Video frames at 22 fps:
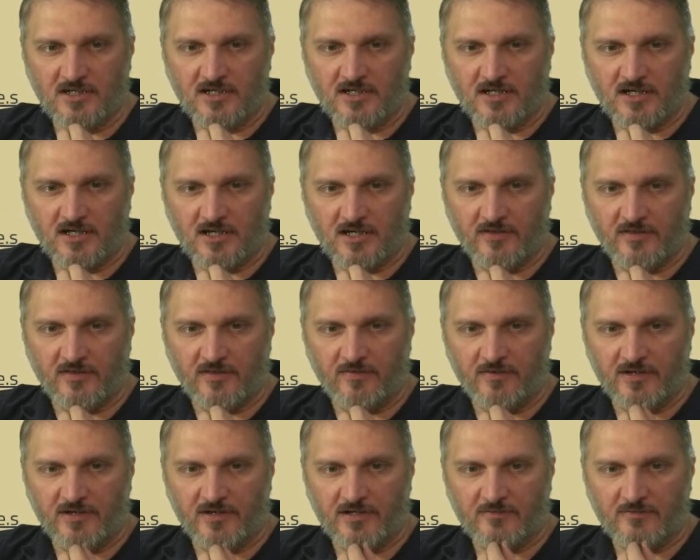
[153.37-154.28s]
then
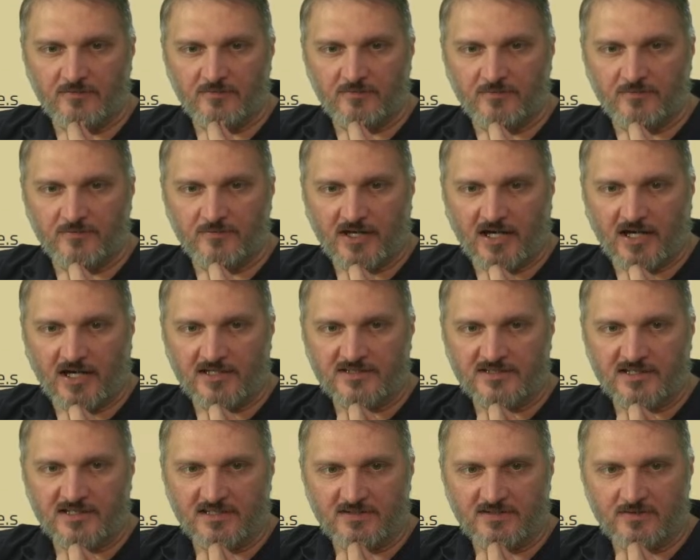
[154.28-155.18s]
the
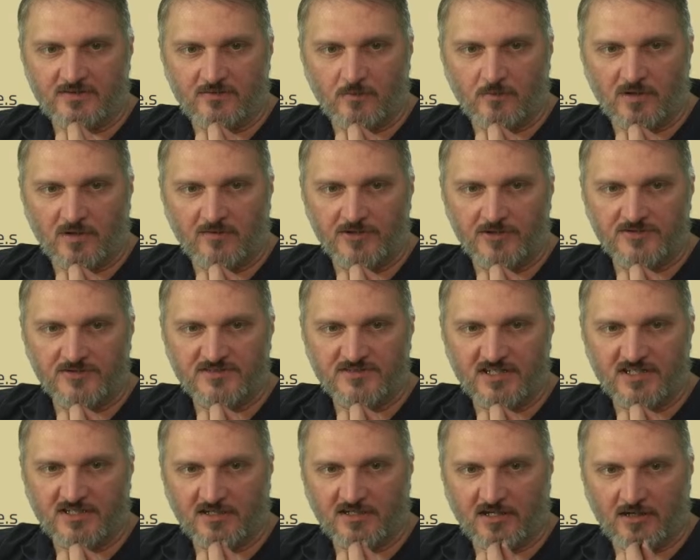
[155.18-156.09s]
content, whatever you
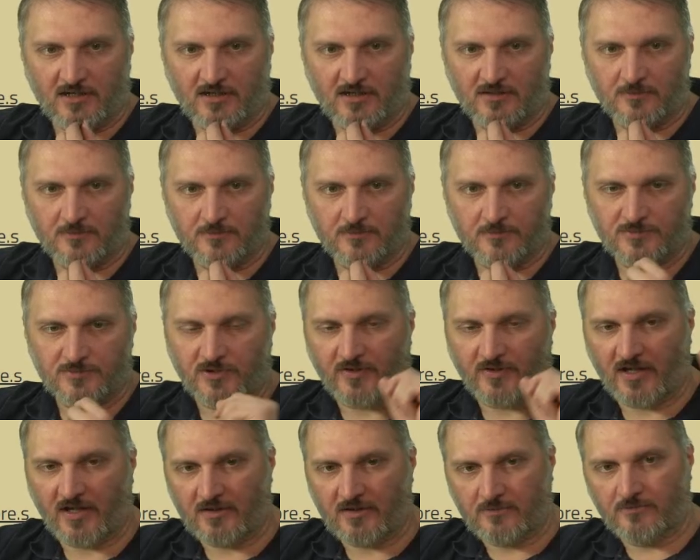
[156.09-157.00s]
send to
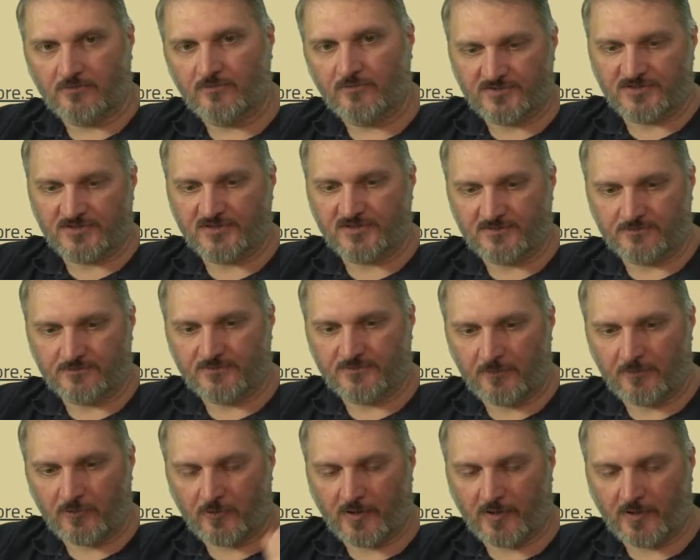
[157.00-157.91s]
that, there's a
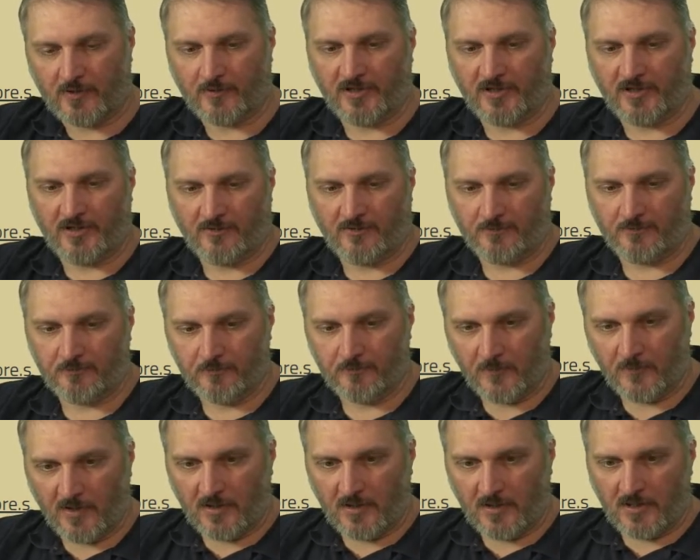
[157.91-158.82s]
temporary
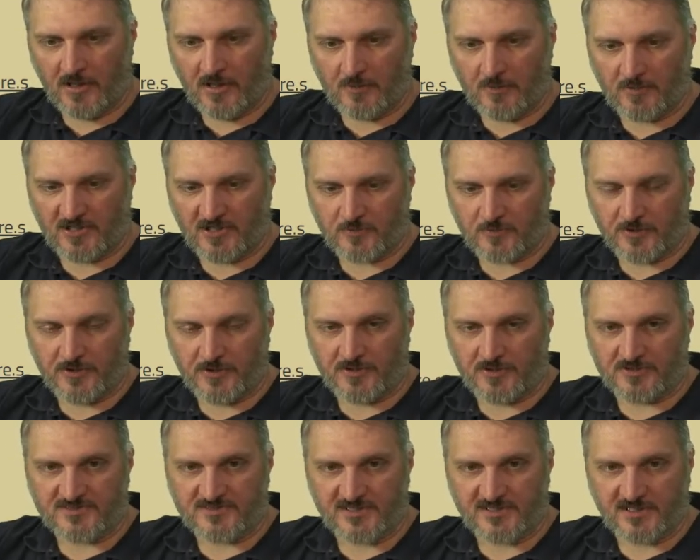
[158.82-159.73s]
place where you
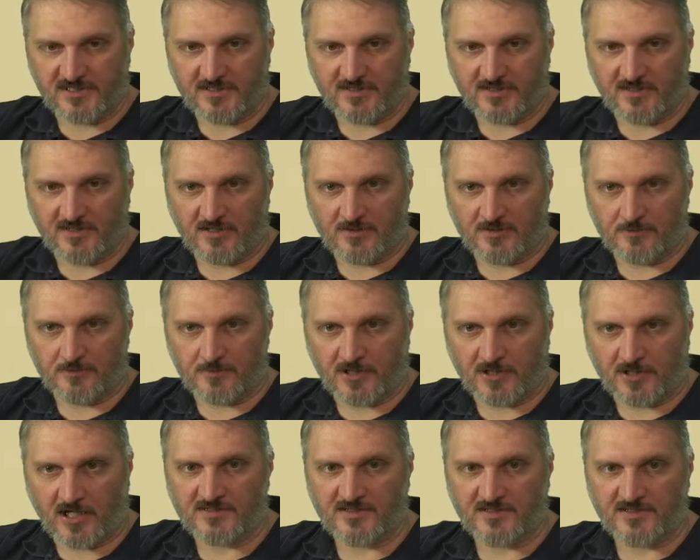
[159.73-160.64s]
can send
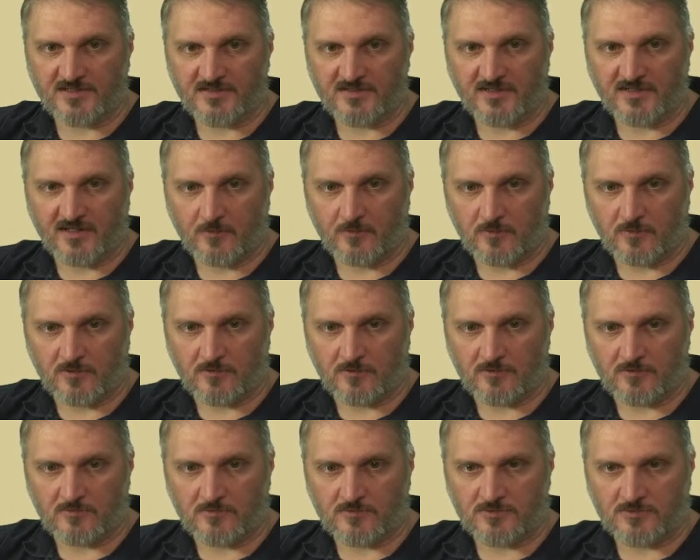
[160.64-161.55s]
content, and it
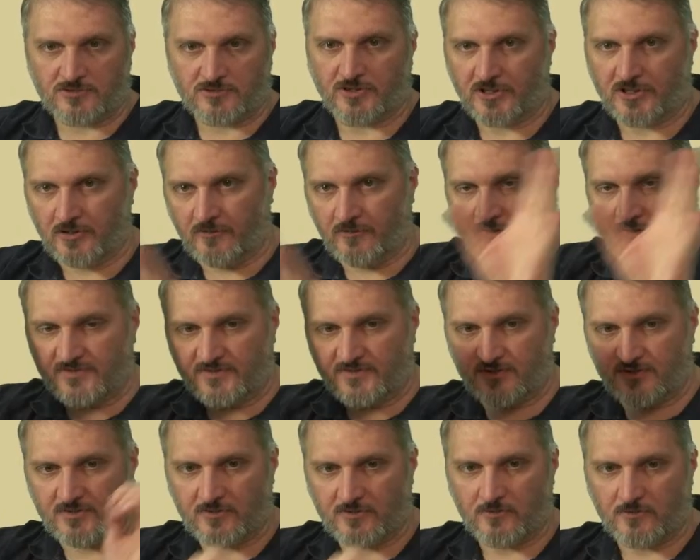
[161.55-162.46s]
will trigger this
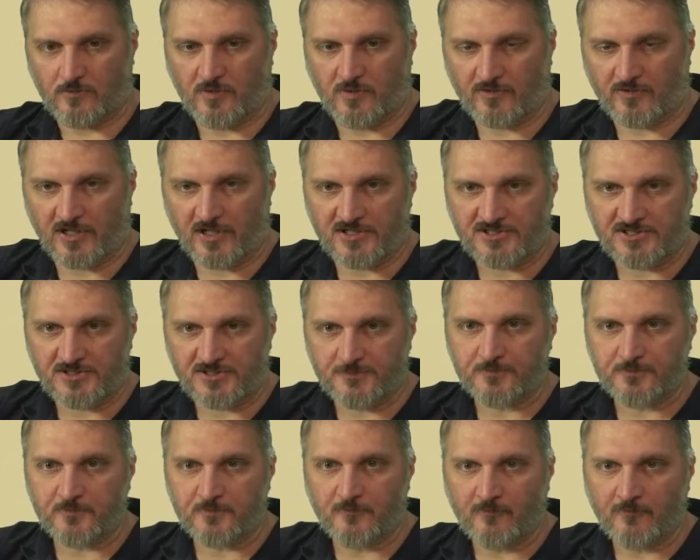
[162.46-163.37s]
to refresh,
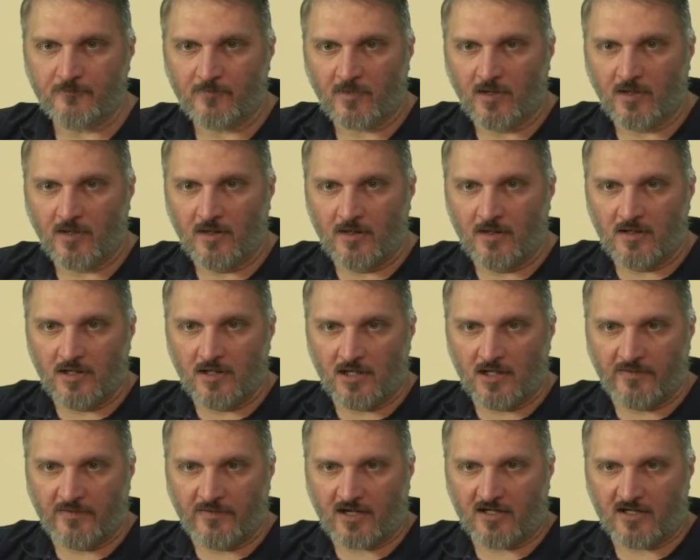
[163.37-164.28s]

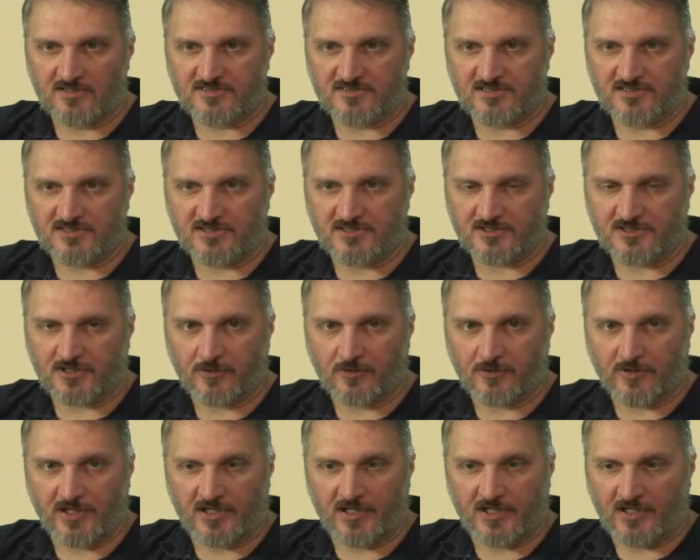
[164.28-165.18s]
and that causes it to turn
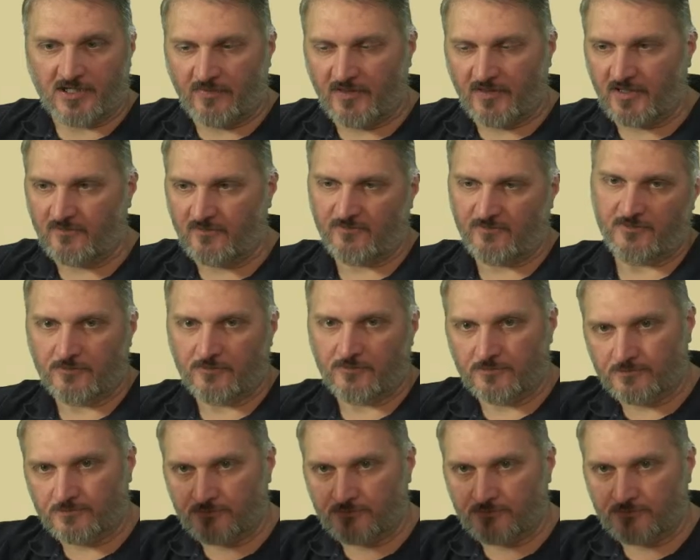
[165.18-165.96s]
green. And then if you